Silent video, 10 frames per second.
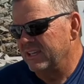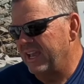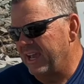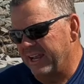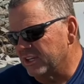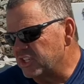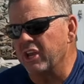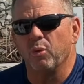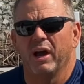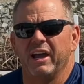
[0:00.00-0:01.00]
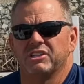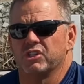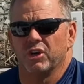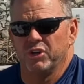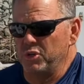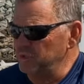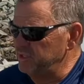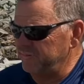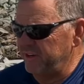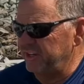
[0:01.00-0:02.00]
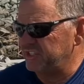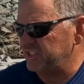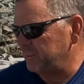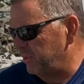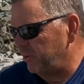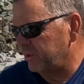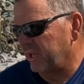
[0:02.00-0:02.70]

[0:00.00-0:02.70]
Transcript: Yeah, and I'll tell you why I started using them. Very simple.